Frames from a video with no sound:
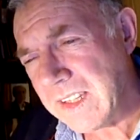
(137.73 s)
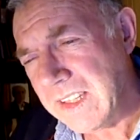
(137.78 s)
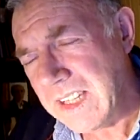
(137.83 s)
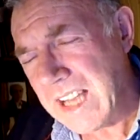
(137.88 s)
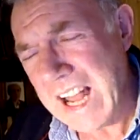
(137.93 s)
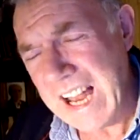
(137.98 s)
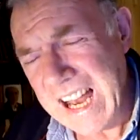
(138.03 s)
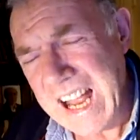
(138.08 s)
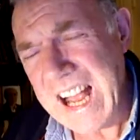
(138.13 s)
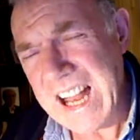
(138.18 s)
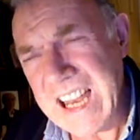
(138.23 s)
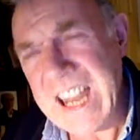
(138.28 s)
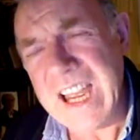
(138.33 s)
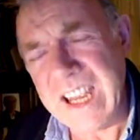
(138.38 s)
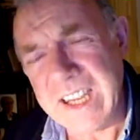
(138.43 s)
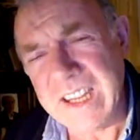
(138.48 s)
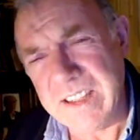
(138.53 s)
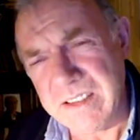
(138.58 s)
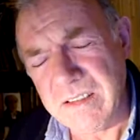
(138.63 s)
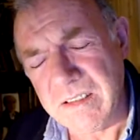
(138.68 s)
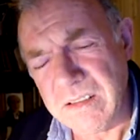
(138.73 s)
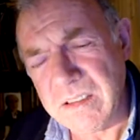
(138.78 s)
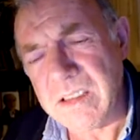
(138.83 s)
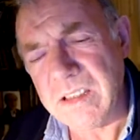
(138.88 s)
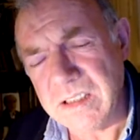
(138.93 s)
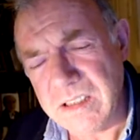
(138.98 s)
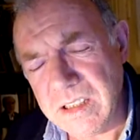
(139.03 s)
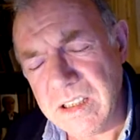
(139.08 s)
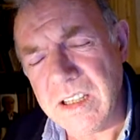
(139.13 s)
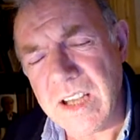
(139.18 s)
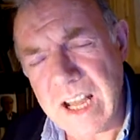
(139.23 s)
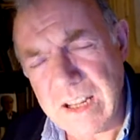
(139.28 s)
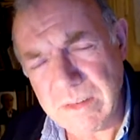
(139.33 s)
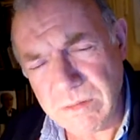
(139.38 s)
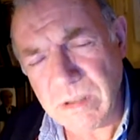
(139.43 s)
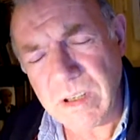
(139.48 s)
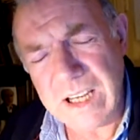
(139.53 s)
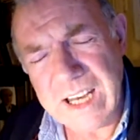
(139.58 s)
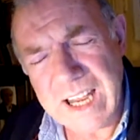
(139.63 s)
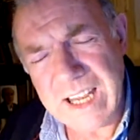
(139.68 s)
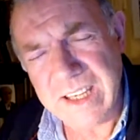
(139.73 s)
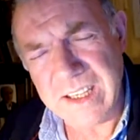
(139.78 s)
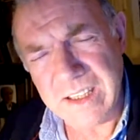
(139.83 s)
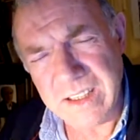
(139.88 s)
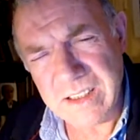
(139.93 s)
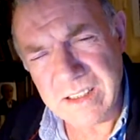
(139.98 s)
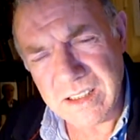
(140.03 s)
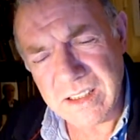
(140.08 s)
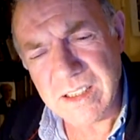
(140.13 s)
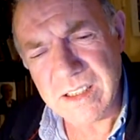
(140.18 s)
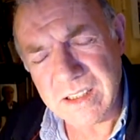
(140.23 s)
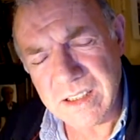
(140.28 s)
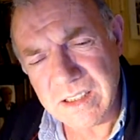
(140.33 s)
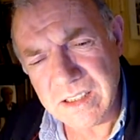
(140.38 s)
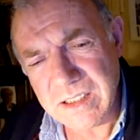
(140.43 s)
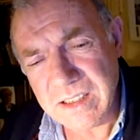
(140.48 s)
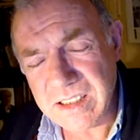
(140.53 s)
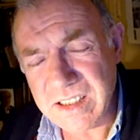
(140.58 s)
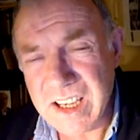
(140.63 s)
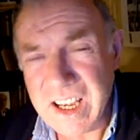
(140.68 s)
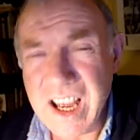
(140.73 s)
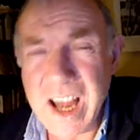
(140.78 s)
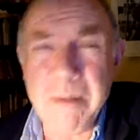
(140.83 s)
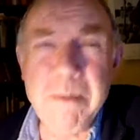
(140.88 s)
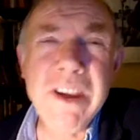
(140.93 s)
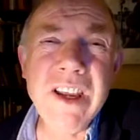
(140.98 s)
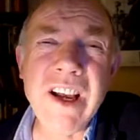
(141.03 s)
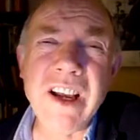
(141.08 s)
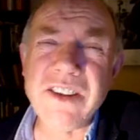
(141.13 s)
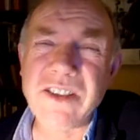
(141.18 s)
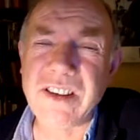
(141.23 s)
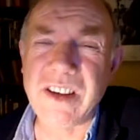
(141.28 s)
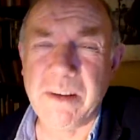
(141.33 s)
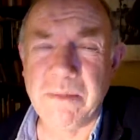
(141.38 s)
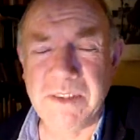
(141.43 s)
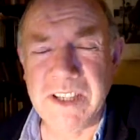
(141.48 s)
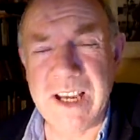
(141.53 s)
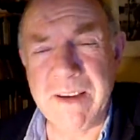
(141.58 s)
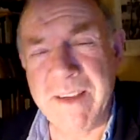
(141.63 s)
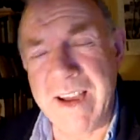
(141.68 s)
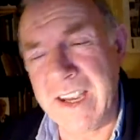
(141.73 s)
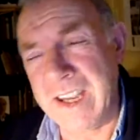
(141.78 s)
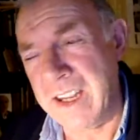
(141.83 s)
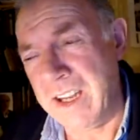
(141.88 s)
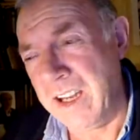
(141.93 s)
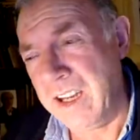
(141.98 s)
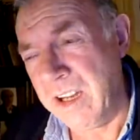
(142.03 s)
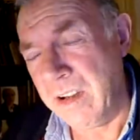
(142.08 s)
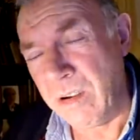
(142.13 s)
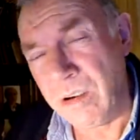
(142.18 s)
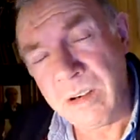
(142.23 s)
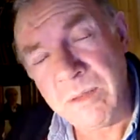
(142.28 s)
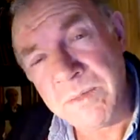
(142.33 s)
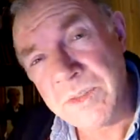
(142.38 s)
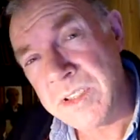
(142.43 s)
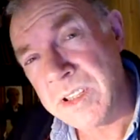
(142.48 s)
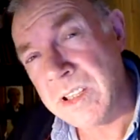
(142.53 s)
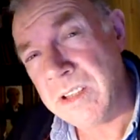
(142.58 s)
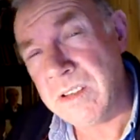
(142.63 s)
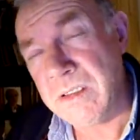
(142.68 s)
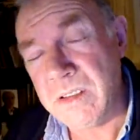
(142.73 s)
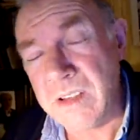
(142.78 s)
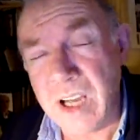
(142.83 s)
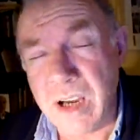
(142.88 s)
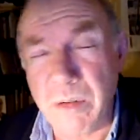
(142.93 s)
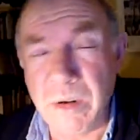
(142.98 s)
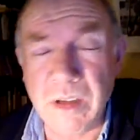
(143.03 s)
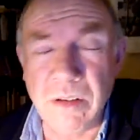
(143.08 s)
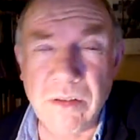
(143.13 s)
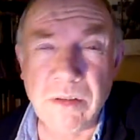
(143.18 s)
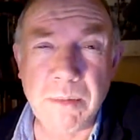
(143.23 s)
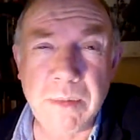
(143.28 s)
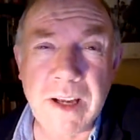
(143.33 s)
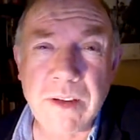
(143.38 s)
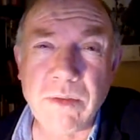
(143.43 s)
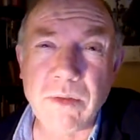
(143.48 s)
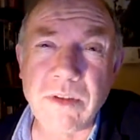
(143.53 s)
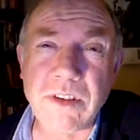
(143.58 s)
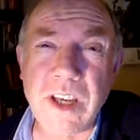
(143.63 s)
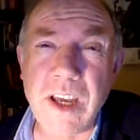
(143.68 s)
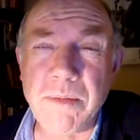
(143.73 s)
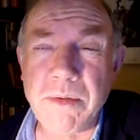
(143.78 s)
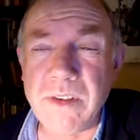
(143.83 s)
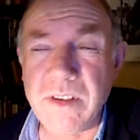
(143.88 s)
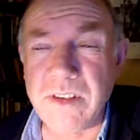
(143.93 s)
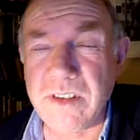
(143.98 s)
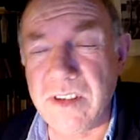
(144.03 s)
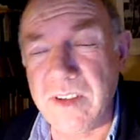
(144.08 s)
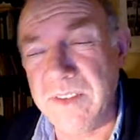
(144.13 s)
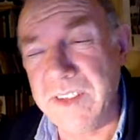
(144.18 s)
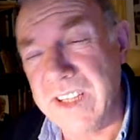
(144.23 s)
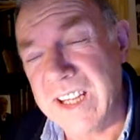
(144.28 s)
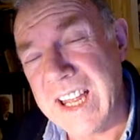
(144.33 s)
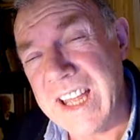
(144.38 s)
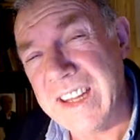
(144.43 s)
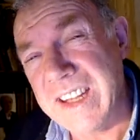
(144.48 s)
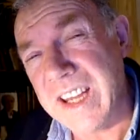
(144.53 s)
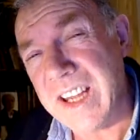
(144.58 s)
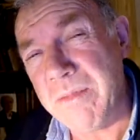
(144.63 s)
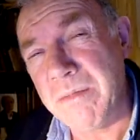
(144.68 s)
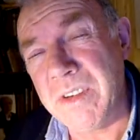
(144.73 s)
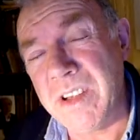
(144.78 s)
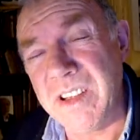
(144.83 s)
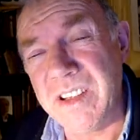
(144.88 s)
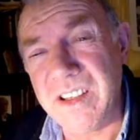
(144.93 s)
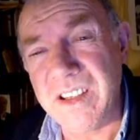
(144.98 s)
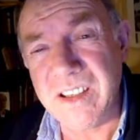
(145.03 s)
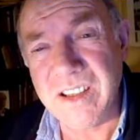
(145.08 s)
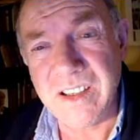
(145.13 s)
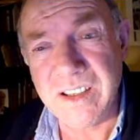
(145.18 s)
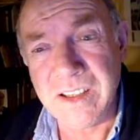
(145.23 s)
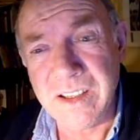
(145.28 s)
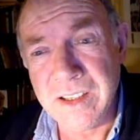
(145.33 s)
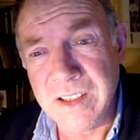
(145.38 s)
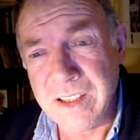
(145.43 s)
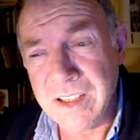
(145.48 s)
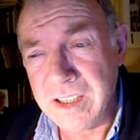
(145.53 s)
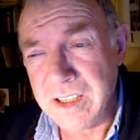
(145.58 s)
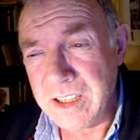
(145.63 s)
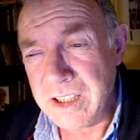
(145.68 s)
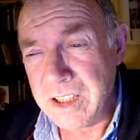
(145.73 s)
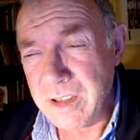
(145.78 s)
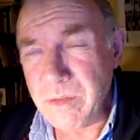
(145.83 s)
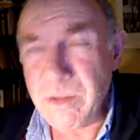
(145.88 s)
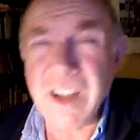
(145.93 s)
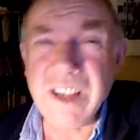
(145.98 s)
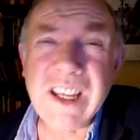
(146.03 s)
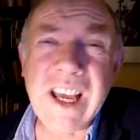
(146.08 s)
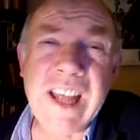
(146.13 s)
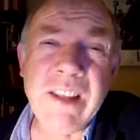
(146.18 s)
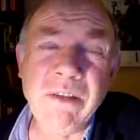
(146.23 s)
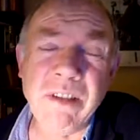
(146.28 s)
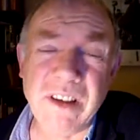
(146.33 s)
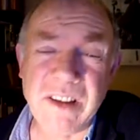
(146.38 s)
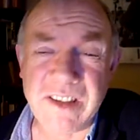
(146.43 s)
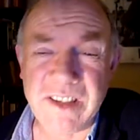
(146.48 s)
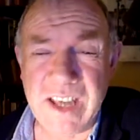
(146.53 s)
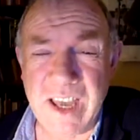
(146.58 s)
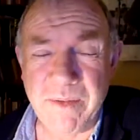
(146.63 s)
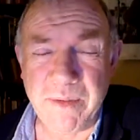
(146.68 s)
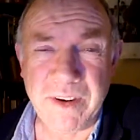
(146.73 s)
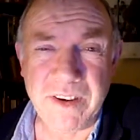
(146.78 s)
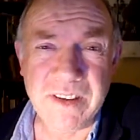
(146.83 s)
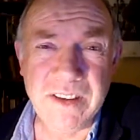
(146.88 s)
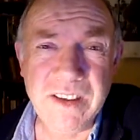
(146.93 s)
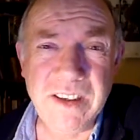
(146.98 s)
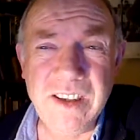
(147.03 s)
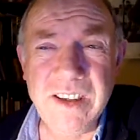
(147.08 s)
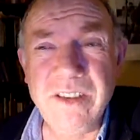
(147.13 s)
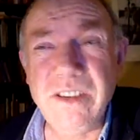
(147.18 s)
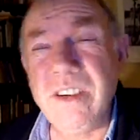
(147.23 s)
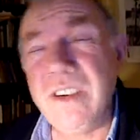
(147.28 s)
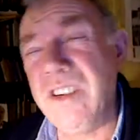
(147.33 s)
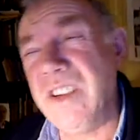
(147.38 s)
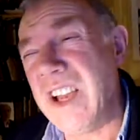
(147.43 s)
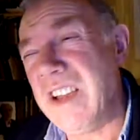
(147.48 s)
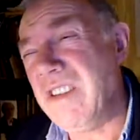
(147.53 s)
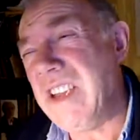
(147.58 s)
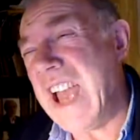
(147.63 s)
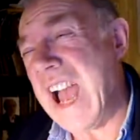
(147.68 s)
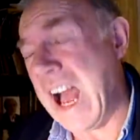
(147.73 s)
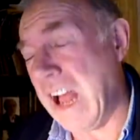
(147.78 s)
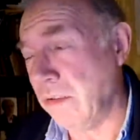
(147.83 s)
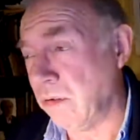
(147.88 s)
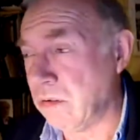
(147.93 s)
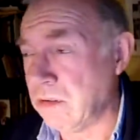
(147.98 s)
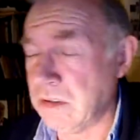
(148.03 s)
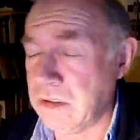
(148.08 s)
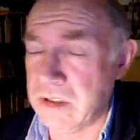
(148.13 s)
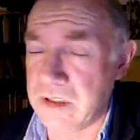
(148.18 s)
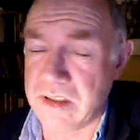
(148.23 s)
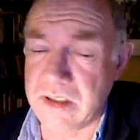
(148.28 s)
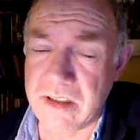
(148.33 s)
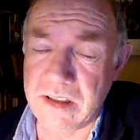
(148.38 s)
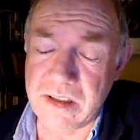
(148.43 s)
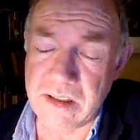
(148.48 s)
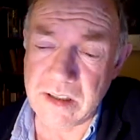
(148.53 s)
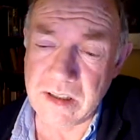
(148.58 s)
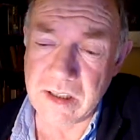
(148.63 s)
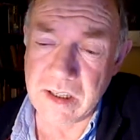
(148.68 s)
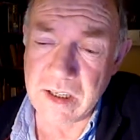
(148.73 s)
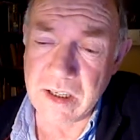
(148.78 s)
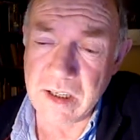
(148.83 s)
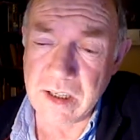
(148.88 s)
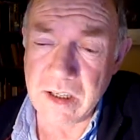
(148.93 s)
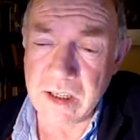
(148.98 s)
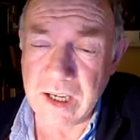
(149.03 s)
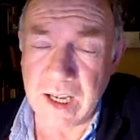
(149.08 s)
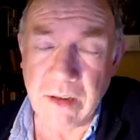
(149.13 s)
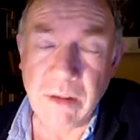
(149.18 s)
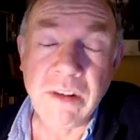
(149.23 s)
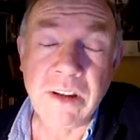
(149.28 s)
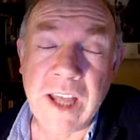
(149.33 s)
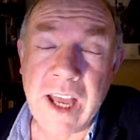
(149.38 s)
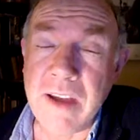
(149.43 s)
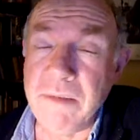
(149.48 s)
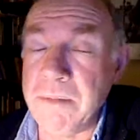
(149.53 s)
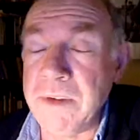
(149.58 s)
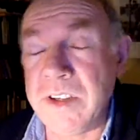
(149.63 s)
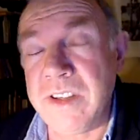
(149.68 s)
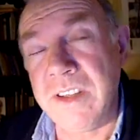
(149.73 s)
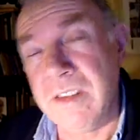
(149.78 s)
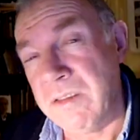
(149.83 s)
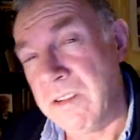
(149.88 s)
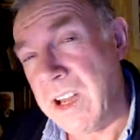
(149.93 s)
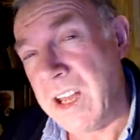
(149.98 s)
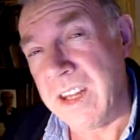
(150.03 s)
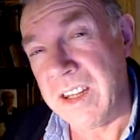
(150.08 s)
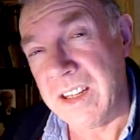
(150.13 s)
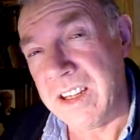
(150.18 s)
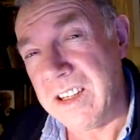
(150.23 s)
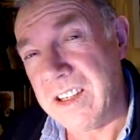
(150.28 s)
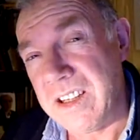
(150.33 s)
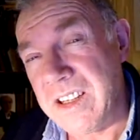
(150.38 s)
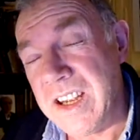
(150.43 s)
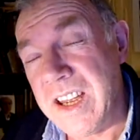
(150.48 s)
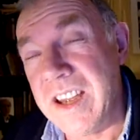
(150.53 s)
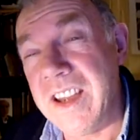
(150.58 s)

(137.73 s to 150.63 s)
Yeah, I, I, like it, you know. It's, I do I like it. It's, I mean, uh, sometimes I get a little homesick, you know. I want to go back to Cyprus, something like that, but uh, what I do in Cyprus? It's, uh, yeah, I know this. I know that I miss the weather.